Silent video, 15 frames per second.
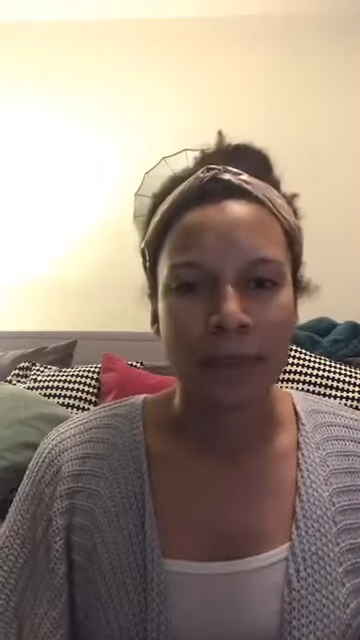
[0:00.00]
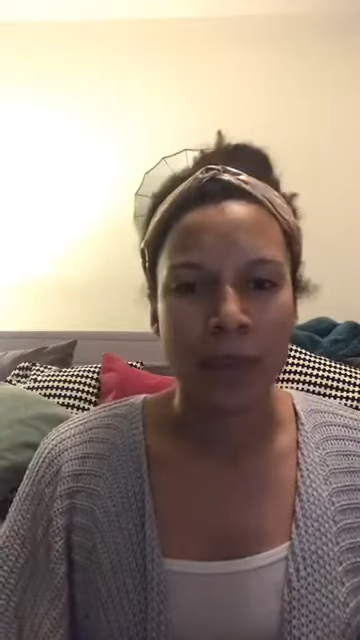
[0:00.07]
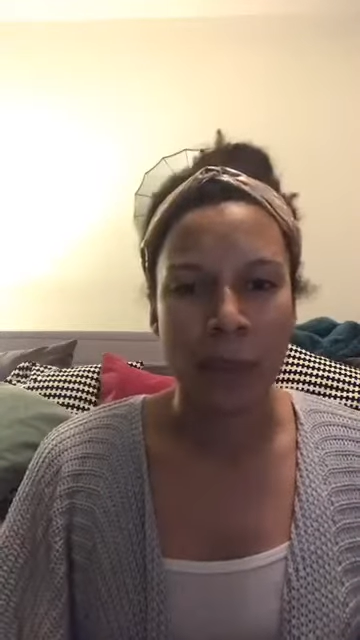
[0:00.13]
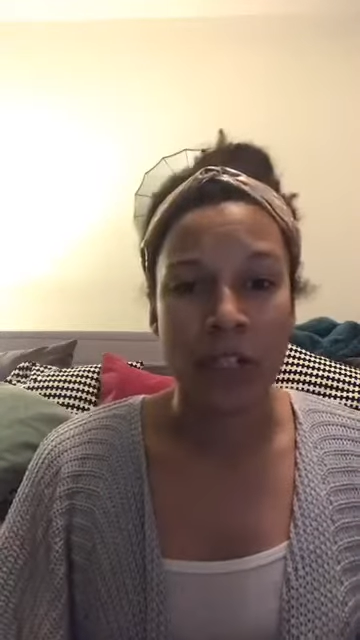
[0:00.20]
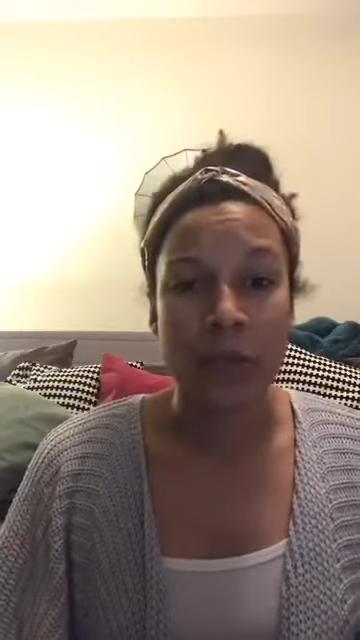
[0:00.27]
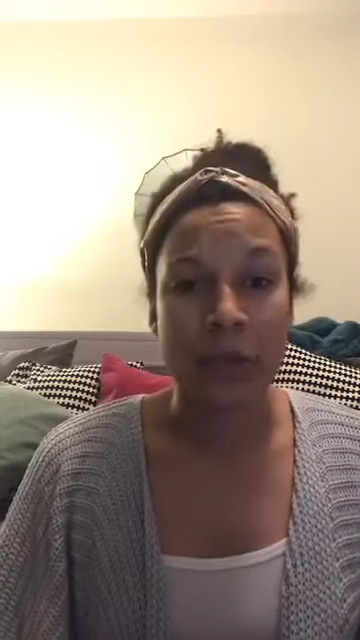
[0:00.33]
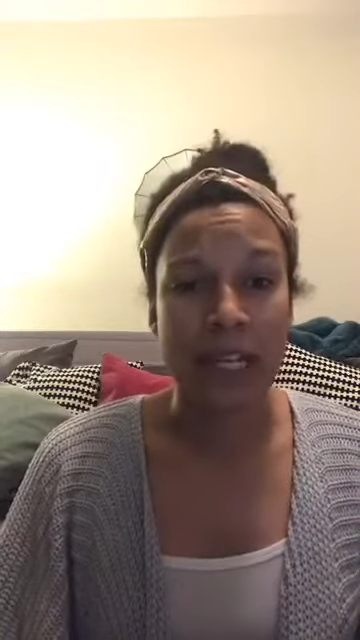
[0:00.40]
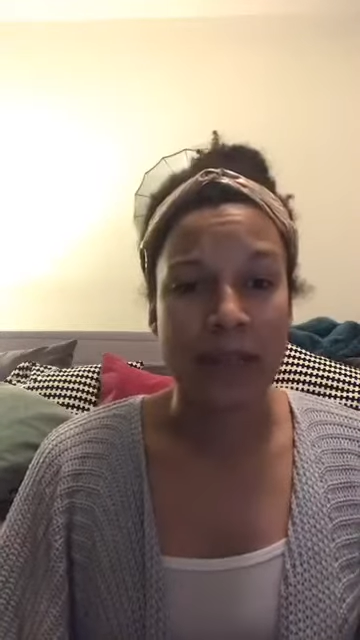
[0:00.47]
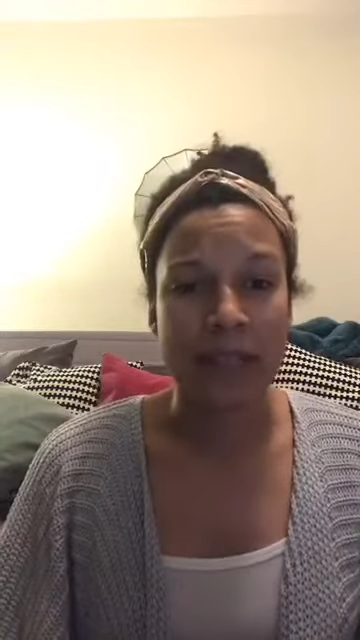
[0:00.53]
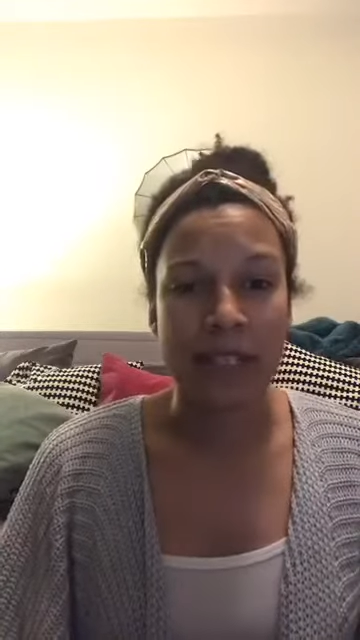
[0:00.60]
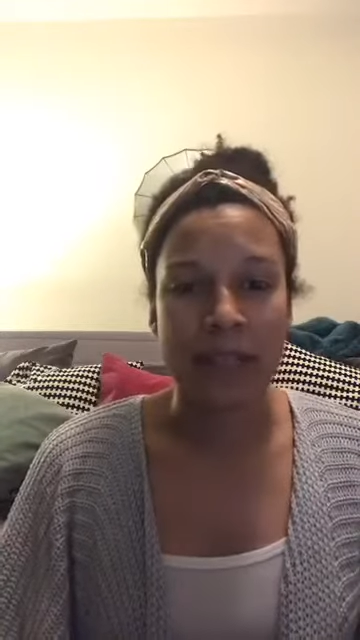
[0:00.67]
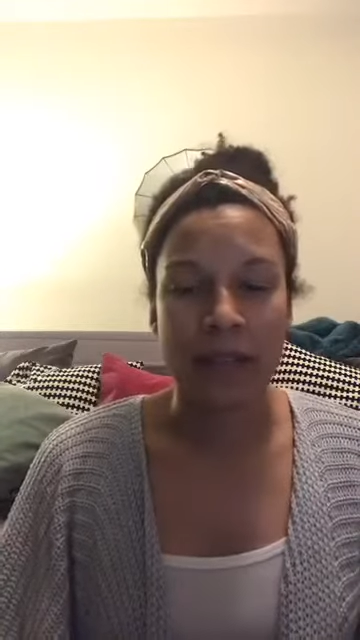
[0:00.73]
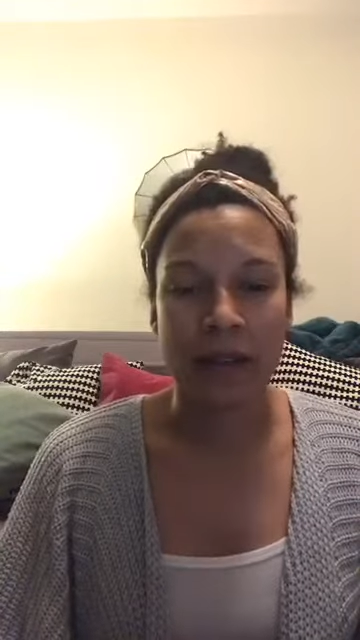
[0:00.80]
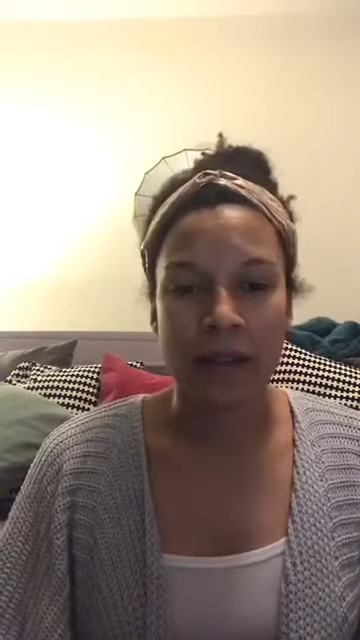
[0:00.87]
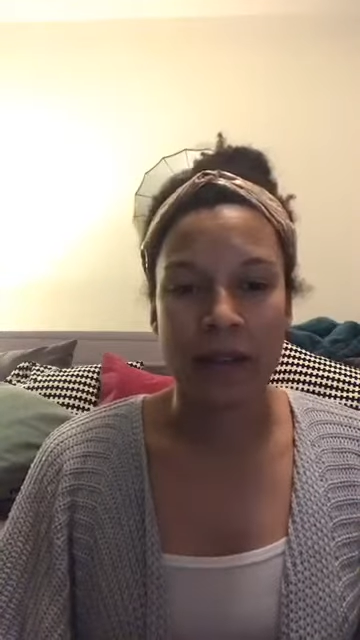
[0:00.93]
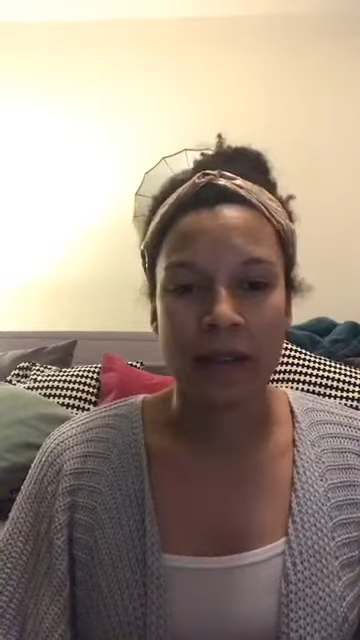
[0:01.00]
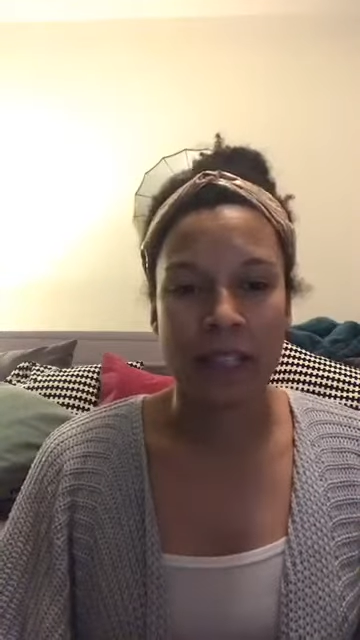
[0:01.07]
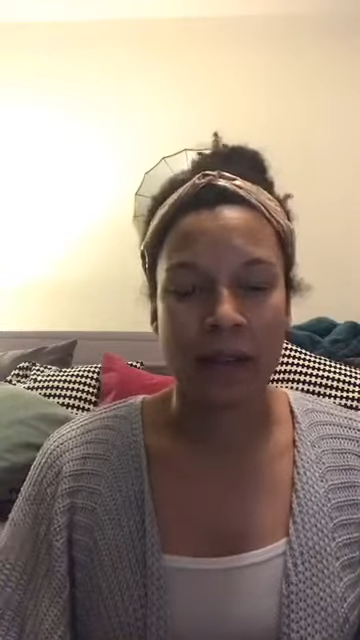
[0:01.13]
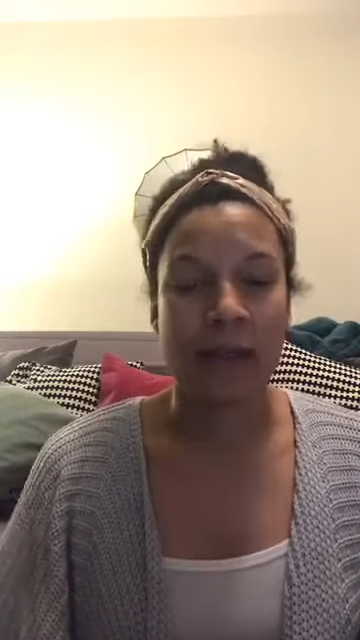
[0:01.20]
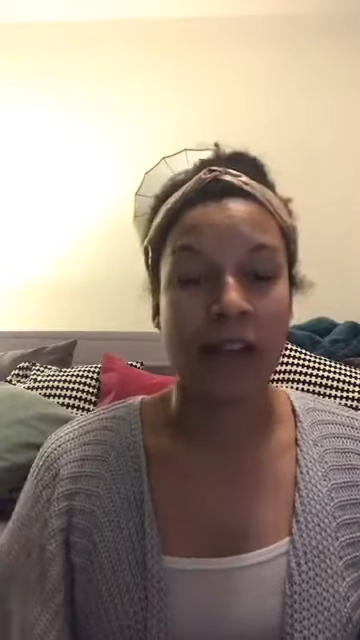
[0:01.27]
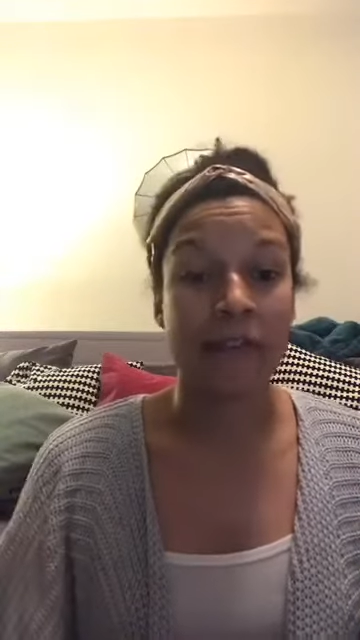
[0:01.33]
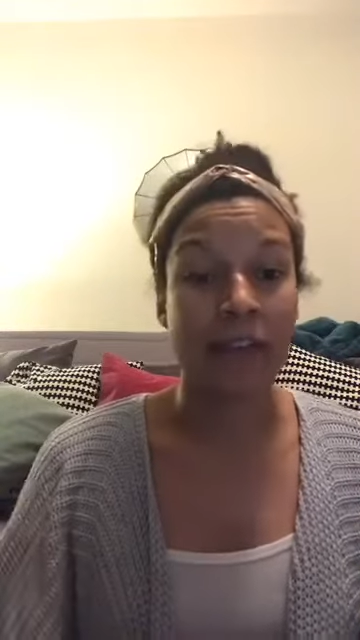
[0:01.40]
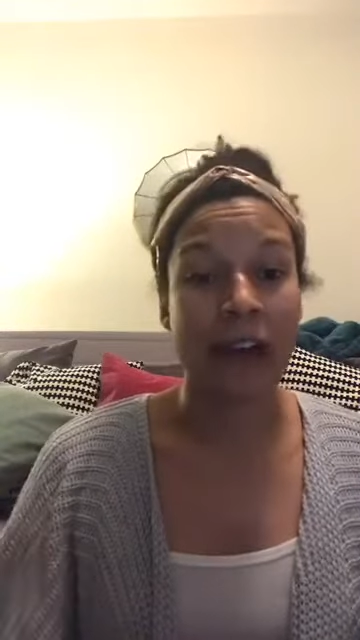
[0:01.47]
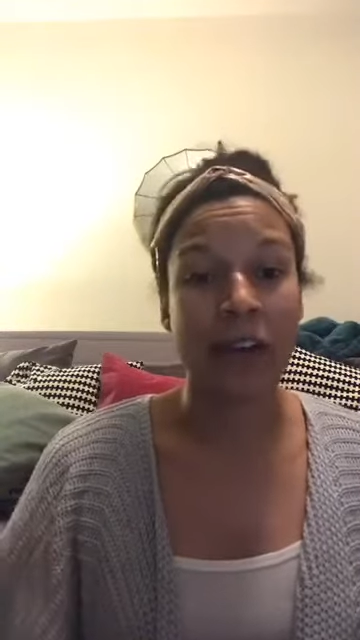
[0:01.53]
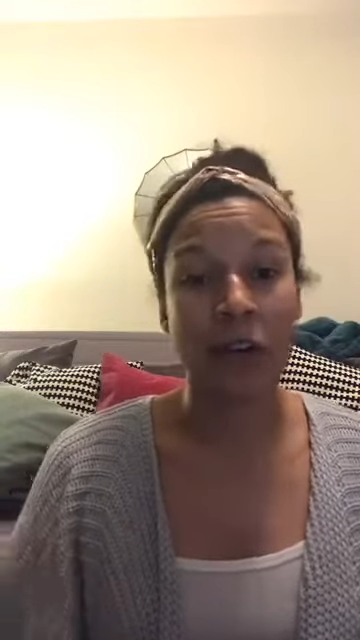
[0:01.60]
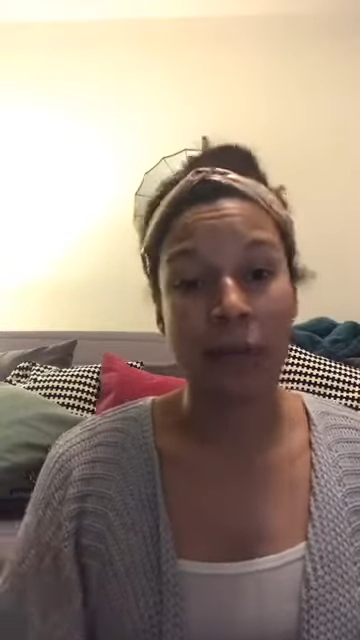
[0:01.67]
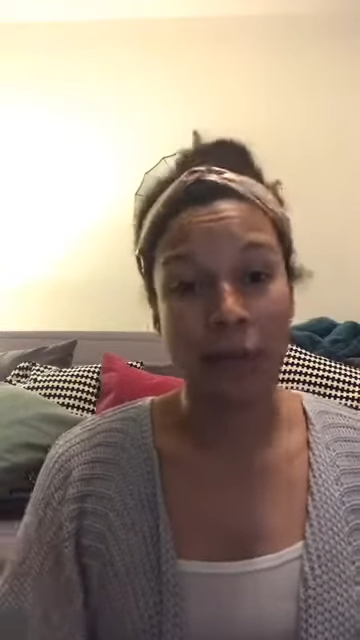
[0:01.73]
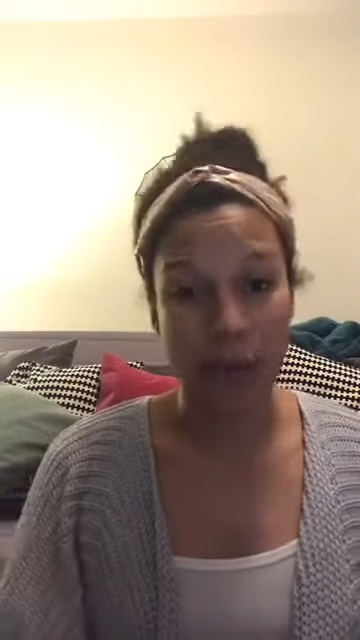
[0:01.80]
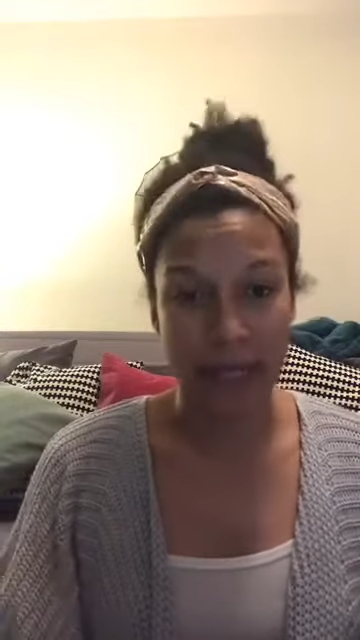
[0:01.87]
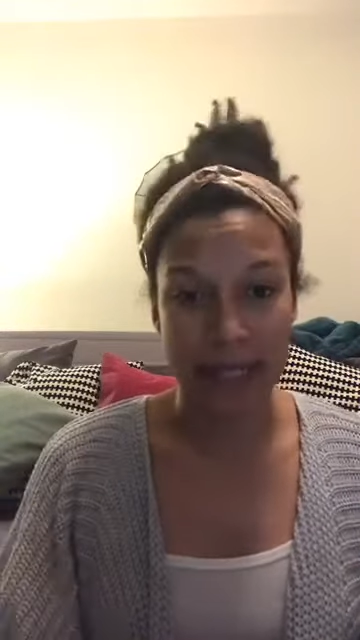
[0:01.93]
Which brings me to my final
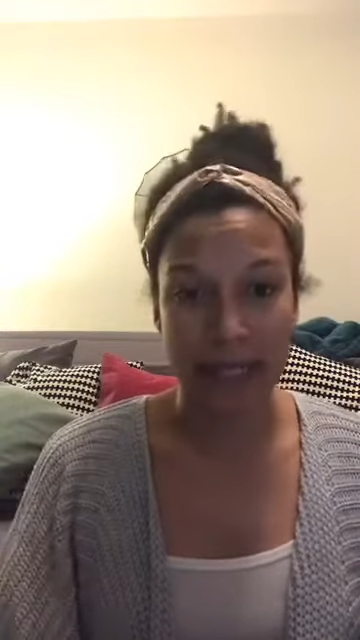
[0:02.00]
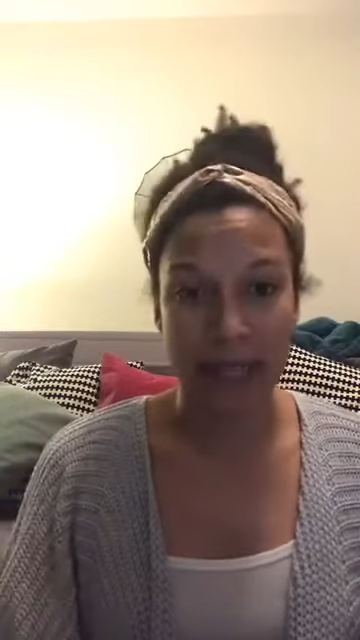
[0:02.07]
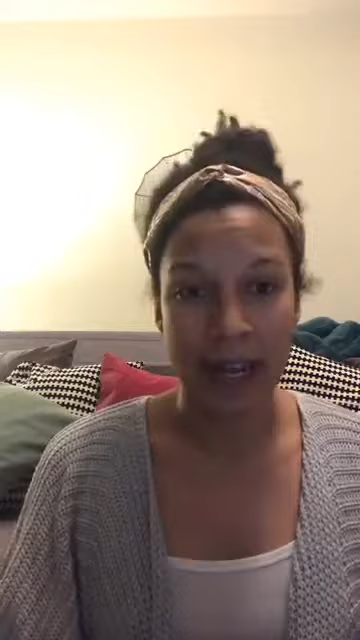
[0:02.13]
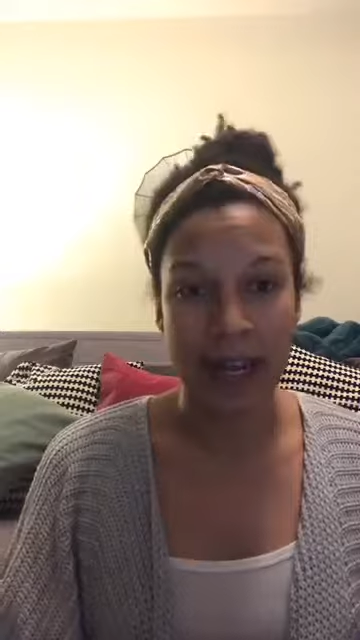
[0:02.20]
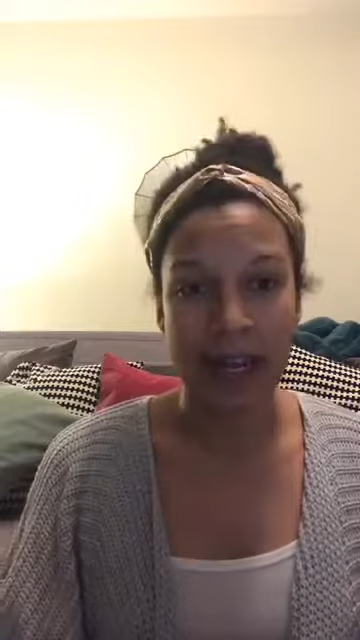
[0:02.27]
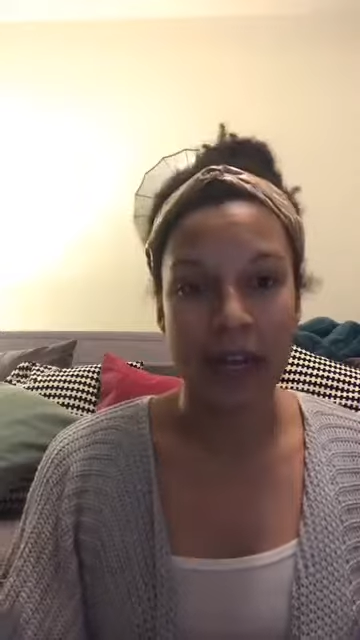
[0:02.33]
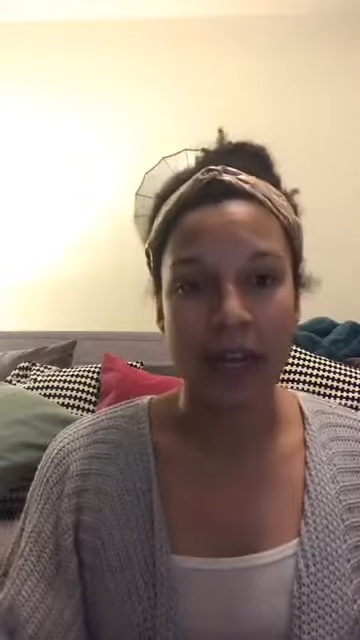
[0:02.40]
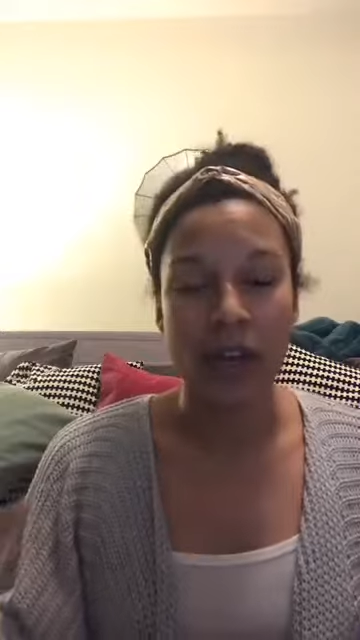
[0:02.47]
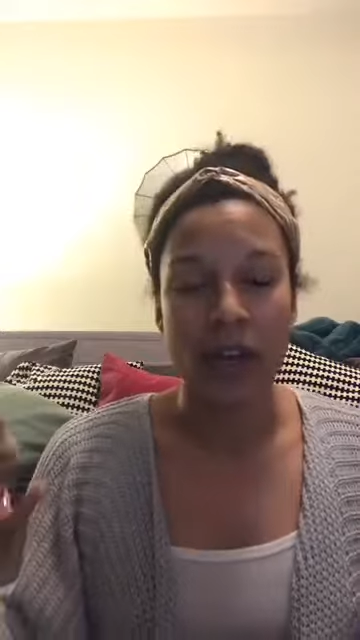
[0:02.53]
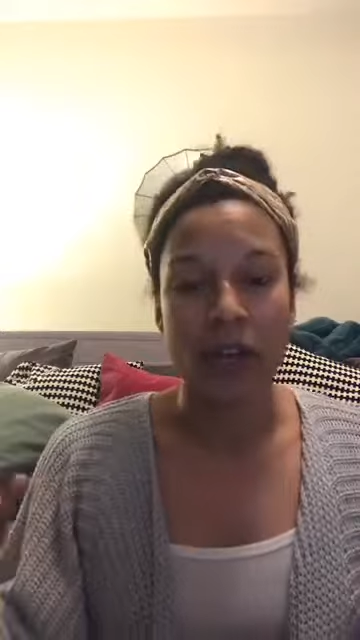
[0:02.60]
point tonight.